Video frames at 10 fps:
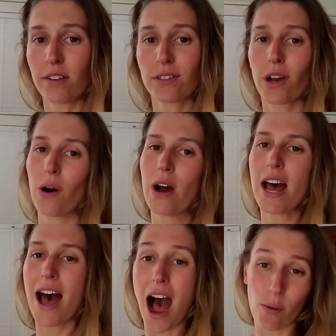So
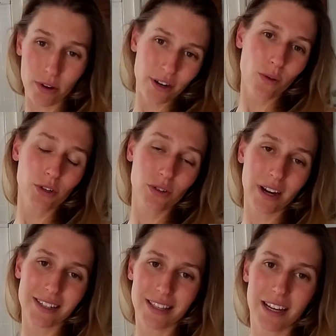I want to know what you
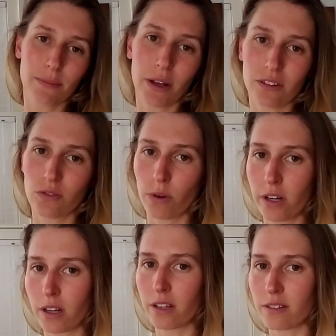guys think about this run
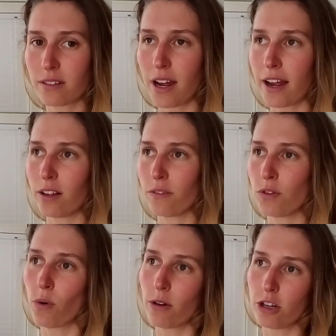and gun style, if you
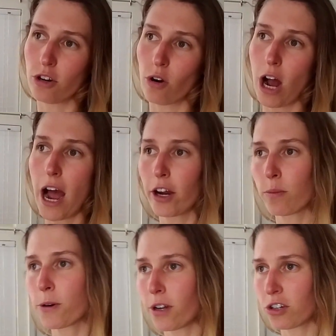want, higher
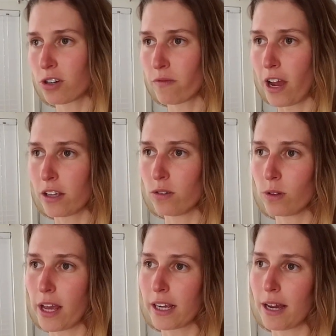production value
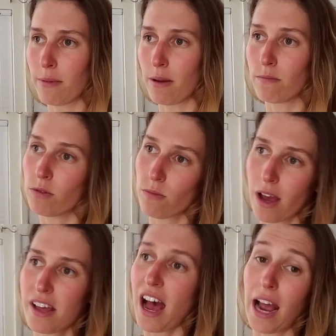like
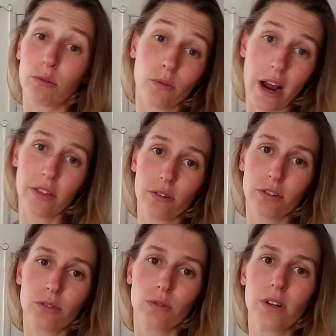I would rather
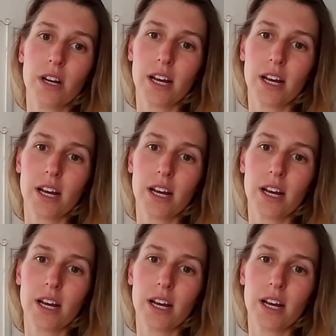do,